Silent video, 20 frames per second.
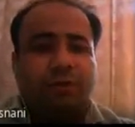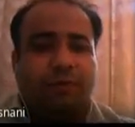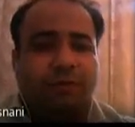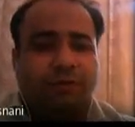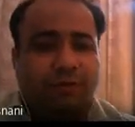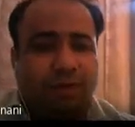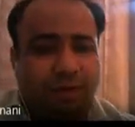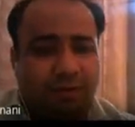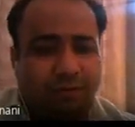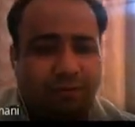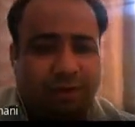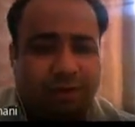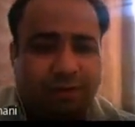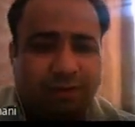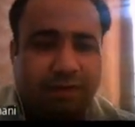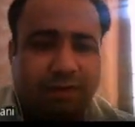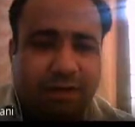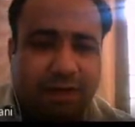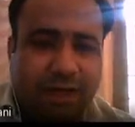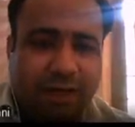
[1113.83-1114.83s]
during
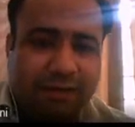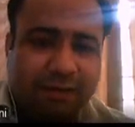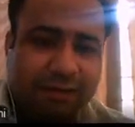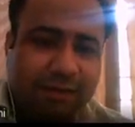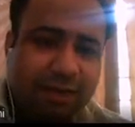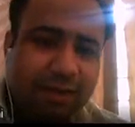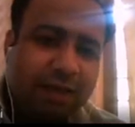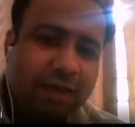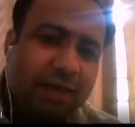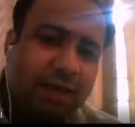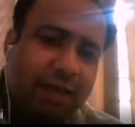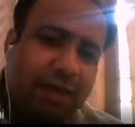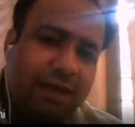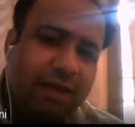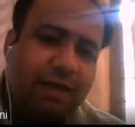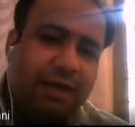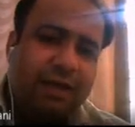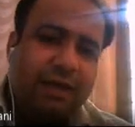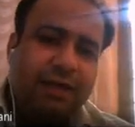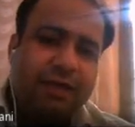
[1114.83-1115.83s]
solidification cracks
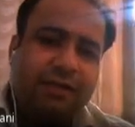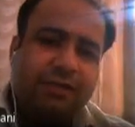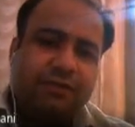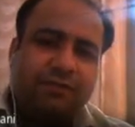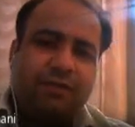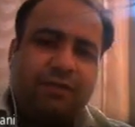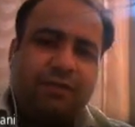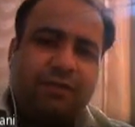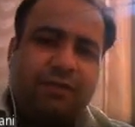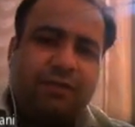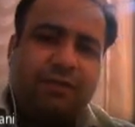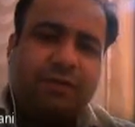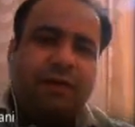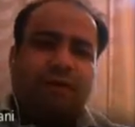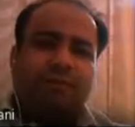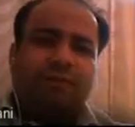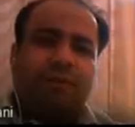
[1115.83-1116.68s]
and tears will